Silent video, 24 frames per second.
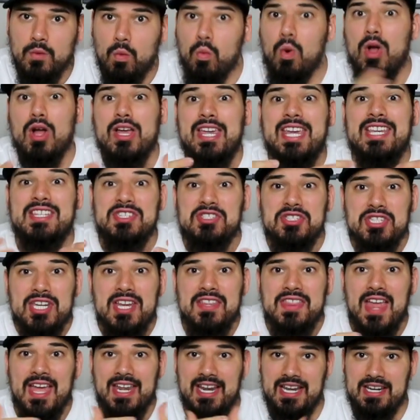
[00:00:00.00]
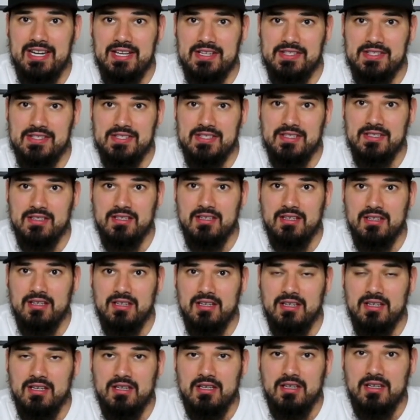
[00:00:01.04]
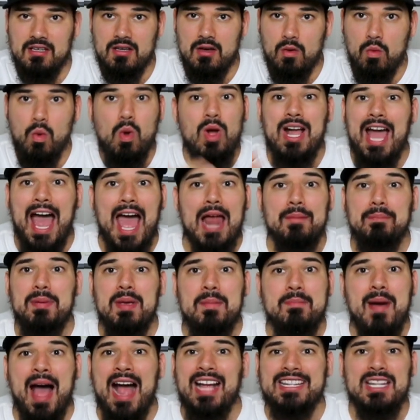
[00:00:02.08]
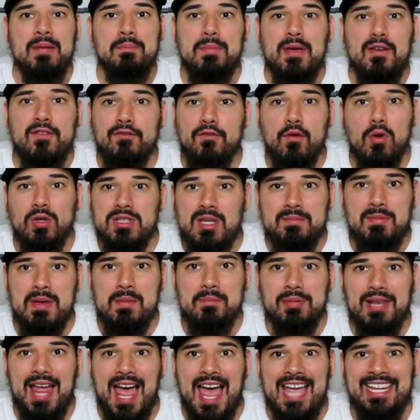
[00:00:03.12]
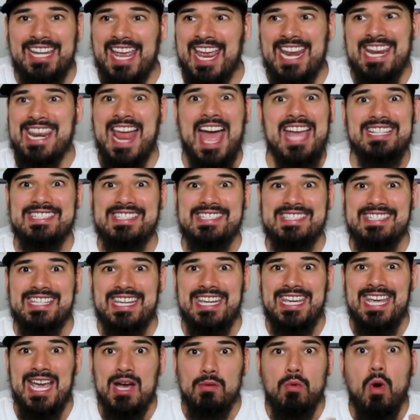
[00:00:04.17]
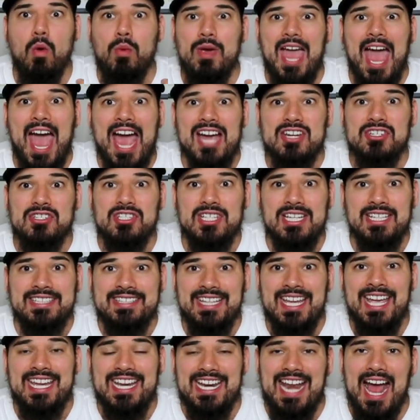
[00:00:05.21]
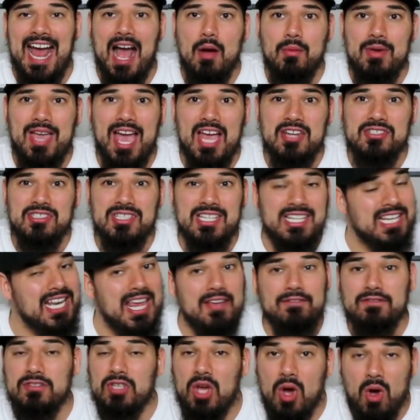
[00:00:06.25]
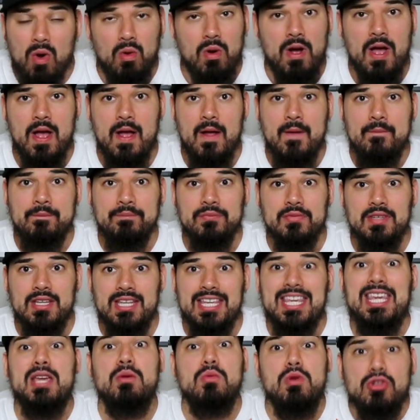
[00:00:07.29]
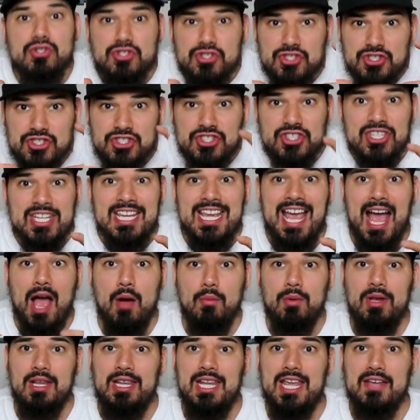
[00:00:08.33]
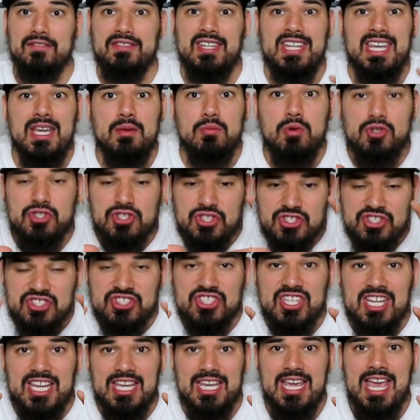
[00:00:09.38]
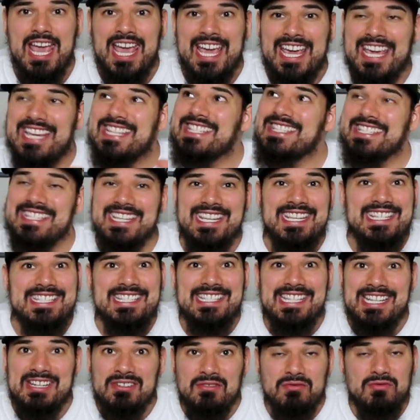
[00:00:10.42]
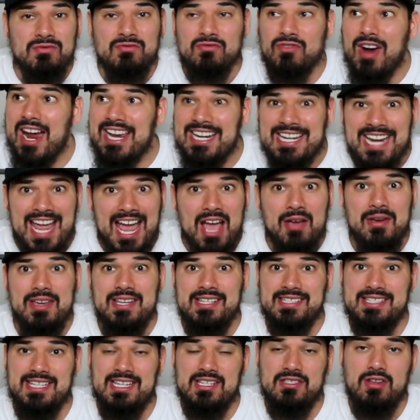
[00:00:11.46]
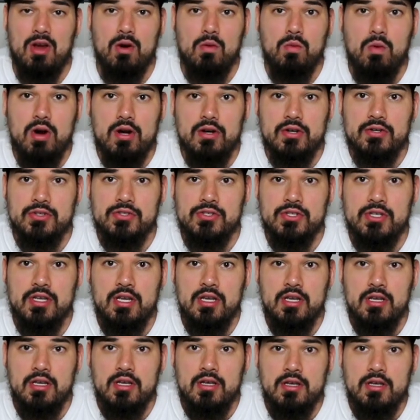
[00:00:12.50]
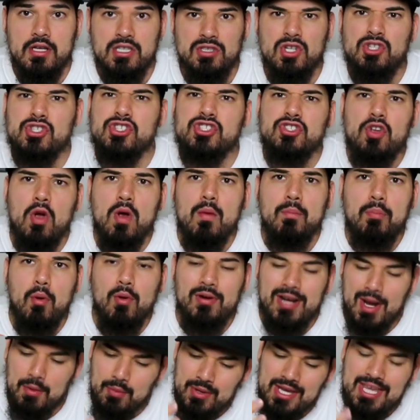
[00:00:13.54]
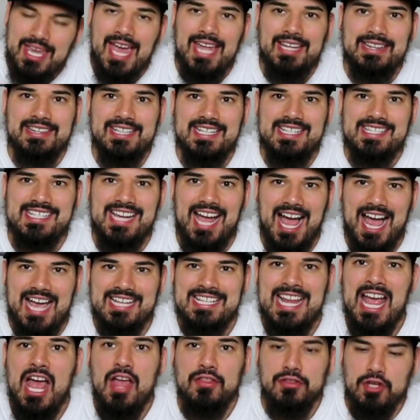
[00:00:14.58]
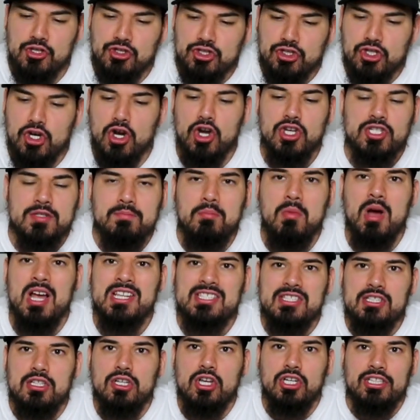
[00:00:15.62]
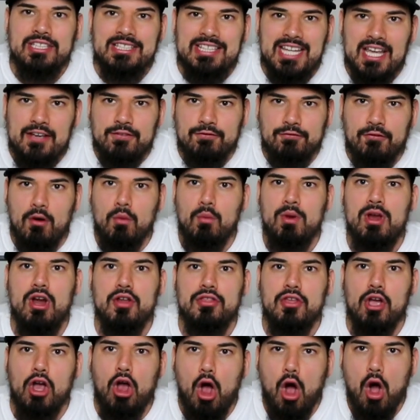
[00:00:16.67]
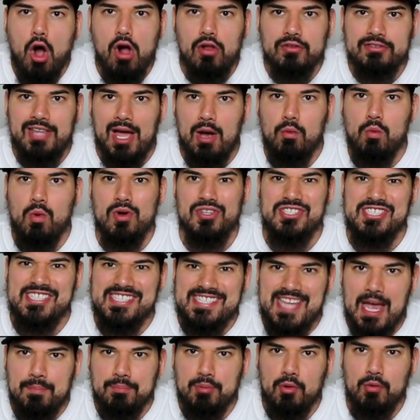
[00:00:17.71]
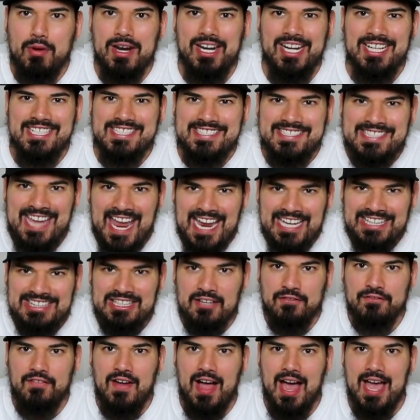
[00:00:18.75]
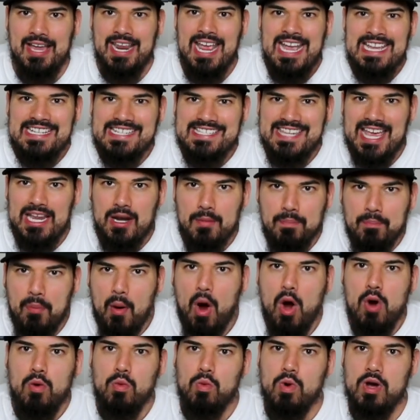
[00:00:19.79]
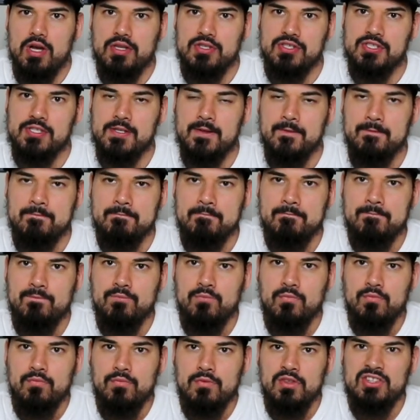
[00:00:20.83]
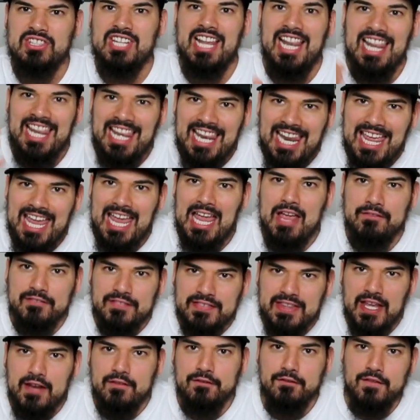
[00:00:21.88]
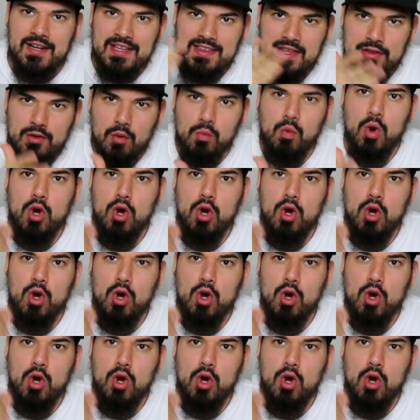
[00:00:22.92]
Will he see that in us? Will God be mocked and be fooled and be blind and not see what we actually did and how we actually lived? No. He will see how we lived. He will see. He sees, right now he sees our works. But it's so important that we get this, guys. The church must look different. We are the called out ones, separated, sanctified, set apart ones, to live differently than the